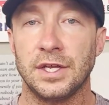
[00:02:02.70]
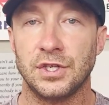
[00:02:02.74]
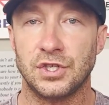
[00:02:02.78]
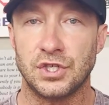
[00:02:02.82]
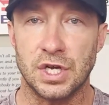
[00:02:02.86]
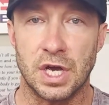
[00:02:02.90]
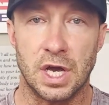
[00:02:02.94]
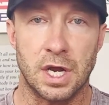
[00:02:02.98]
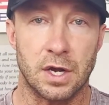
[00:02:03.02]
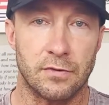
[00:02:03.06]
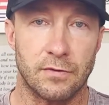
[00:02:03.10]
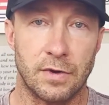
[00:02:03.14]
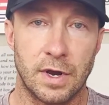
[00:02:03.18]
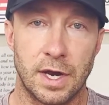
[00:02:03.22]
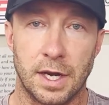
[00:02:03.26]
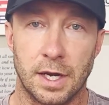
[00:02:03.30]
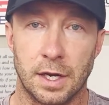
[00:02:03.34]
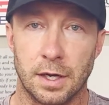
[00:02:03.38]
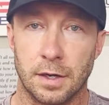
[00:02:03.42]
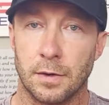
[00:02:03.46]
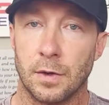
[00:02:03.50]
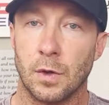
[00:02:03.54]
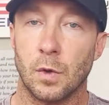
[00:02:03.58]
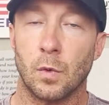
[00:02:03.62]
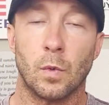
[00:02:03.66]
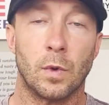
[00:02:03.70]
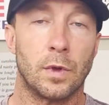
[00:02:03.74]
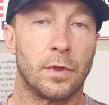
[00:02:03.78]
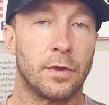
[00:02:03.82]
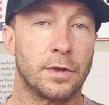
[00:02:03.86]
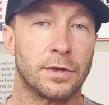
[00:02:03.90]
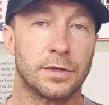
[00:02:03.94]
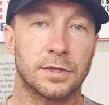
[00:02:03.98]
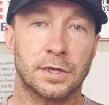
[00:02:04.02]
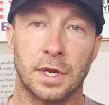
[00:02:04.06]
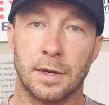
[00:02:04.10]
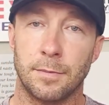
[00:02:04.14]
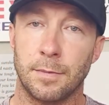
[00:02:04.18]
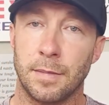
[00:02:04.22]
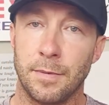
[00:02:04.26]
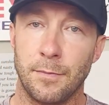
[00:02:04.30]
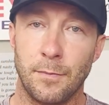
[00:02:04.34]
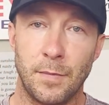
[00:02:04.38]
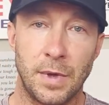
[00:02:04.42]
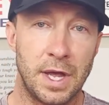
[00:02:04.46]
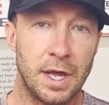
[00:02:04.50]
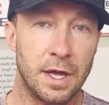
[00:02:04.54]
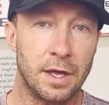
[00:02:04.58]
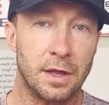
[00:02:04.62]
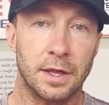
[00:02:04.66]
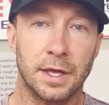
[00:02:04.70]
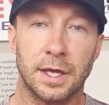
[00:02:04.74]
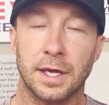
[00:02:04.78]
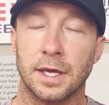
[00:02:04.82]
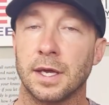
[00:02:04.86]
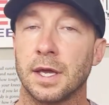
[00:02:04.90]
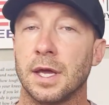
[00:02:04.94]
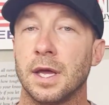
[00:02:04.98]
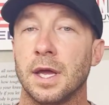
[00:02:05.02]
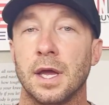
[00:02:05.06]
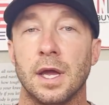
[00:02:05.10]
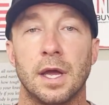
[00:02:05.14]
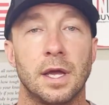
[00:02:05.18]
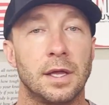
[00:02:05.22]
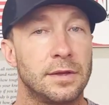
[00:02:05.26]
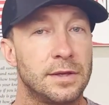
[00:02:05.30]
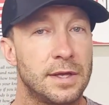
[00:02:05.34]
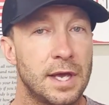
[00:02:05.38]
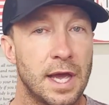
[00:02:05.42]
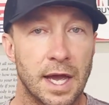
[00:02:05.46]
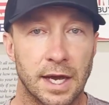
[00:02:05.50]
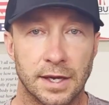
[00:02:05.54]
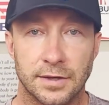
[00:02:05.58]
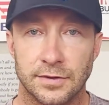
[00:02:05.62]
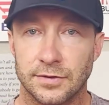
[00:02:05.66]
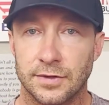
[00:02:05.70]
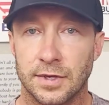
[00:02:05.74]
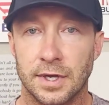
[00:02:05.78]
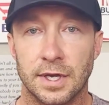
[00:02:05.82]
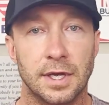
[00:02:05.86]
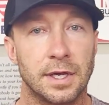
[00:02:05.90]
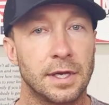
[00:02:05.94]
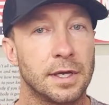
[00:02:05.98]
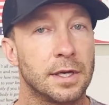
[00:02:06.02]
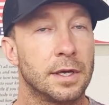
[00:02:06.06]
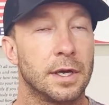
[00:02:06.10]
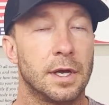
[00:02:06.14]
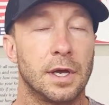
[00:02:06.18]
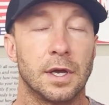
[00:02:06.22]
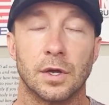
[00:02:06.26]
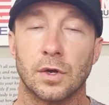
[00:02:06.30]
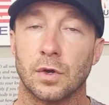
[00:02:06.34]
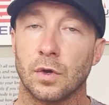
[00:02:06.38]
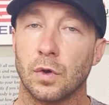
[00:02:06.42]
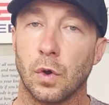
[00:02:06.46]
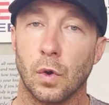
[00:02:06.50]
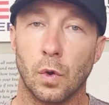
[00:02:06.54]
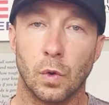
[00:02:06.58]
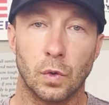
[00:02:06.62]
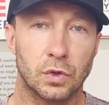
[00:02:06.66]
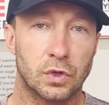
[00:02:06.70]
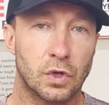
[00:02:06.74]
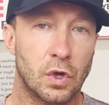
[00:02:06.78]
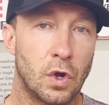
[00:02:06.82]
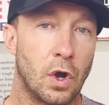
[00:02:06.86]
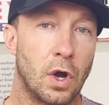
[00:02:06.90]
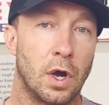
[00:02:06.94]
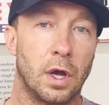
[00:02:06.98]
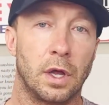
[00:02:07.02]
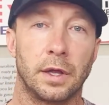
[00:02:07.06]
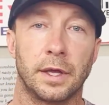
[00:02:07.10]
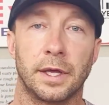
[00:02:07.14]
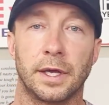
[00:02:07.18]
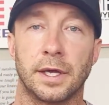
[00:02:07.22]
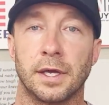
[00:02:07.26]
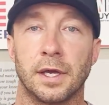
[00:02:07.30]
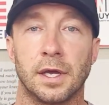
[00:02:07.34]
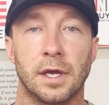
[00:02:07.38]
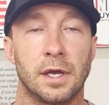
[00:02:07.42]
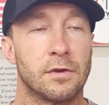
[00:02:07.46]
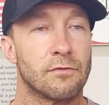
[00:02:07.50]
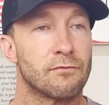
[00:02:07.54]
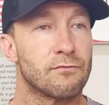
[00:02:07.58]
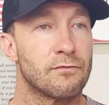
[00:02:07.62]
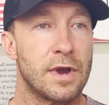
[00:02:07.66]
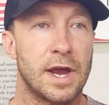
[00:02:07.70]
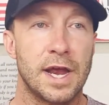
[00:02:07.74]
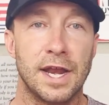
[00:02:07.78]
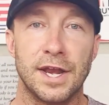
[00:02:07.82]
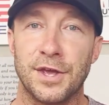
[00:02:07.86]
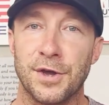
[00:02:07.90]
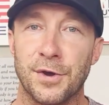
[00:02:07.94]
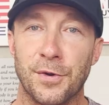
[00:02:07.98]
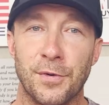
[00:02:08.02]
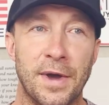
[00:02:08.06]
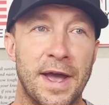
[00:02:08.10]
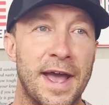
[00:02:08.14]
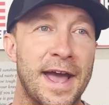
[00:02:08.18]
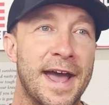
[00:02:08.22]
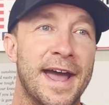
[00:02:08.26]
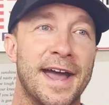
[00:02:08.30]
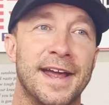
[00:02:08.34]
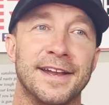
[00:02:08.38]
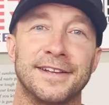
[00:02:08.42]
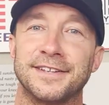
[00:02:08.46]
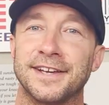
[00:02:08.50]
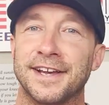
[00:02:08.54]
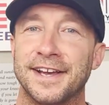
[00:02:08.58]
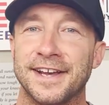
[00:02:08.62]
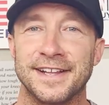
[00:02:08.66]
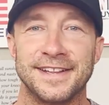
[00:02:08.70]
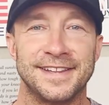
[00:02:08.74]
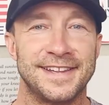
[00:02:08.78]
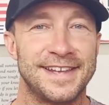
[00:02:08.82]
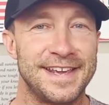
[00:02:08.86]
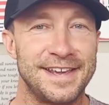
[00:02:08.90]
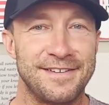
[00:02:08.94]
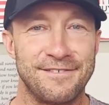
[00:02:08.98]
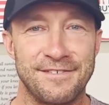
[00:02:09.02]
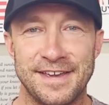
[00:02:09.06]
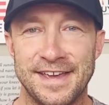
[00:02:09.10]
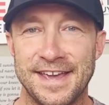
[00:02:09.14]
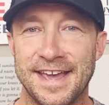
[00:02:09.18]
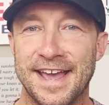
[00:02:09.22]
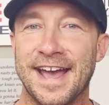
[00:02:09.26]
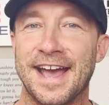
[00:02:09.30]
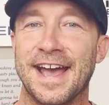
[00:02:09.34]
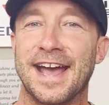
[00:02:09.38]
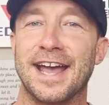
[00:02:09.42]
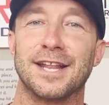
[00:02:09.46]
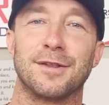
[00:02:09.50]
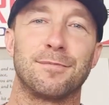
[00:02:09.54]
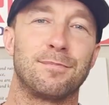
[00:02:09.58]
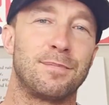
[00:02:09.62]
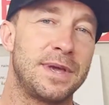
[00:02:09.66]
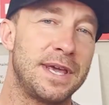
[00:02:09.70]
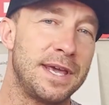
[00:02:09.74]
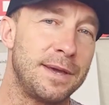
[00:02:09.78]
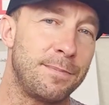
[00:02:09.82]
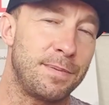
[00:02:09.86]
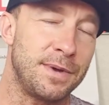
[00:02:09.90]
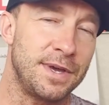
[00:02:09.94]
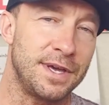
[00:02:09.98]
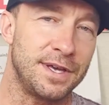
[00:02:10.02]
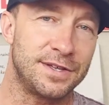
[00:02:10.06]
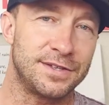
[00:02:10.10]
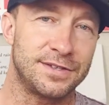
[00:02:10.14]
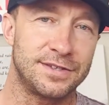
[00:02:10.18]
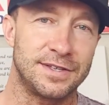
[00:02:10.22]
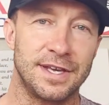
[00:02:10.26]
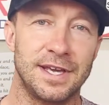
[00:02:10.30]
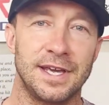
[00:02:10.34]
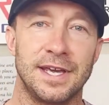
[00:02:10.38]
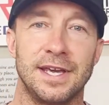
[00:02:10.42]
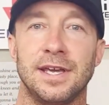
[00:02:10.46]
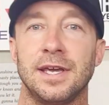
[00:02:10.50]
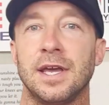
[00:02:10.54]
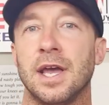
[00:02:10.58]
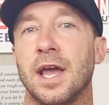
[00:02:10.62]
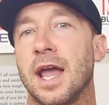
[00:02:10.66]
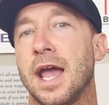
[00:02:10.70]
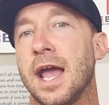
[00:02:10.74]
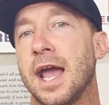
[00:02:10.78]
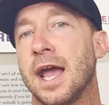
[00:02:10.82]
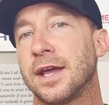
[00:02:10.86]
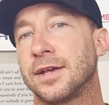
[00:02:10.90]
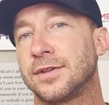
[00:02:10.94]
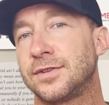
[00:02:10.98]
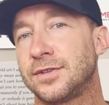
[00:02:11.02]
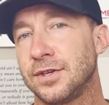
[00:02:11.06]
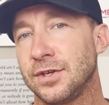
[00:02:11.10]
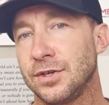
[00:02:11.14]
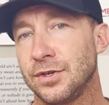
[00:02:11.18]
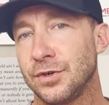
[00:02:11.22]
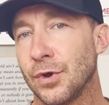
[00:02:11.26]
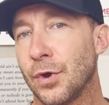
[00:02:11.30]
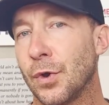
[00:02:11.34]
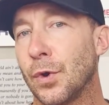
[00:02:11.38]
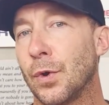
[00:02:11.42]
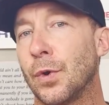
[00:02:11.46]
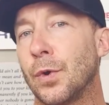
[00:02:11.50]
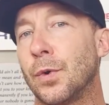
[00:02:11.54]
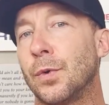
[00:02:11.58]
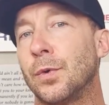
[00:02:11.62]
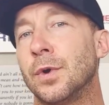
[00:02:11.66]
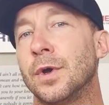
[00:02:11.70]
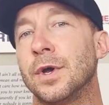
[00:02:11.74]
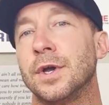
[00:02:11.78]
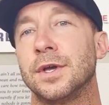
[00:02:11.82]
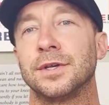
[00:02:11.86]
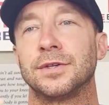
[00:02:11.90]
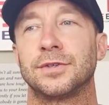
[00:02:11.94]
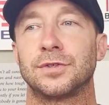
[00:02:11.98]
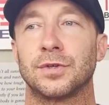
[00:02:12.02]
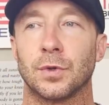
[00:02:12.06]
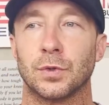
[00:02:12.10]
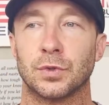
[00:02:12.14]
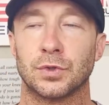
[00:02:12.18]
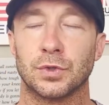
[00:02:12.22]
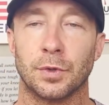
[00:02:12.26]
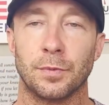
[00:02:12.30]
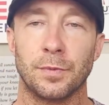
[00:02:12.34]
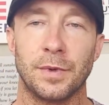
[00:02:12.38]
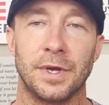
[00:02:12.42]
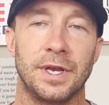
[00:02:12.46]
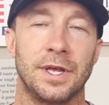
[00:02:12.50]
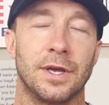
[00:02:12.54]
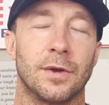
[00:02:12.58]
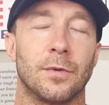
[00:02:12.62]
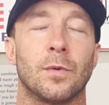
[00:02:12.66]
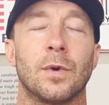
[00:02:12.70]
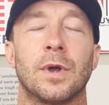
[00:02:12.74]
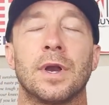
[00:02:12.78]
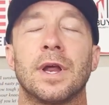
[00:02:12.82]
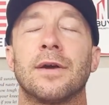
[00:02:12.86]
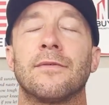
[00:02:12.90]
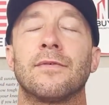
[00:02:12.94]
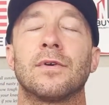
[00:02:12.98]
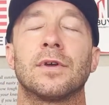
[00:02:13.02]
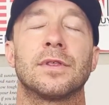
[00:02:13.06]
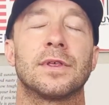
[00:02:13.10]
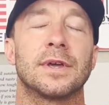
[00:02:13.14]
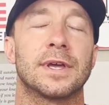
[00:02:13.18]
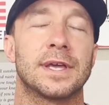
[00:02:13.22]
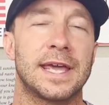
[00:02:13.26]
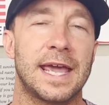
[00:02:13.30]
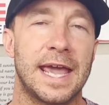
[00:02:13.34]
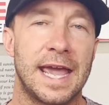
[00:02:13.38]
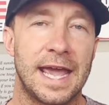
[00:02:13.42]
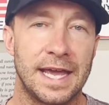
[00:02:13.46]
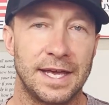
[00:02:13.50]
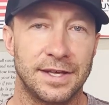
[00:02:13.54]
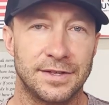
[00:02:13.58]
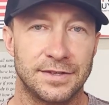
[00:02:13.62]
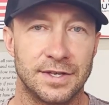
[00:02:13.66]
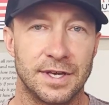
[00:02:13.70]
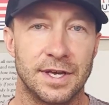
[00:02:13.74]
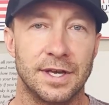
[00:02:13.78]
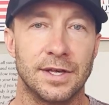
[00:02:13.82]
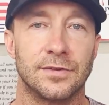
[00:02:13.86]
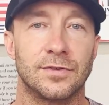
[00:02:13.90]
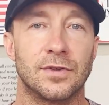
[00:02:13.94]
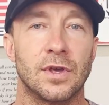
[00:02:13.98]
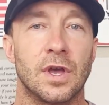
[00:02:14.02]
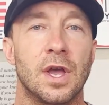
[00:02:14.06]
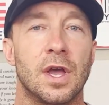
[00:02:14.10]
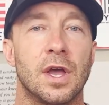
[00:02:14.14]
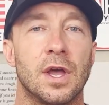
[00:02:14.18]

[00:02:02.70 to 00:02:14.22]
generator, whether it's going to be mailing, texting, cold calling, radio ads, TV ads, PPC, SEO, social media, whatever the case is,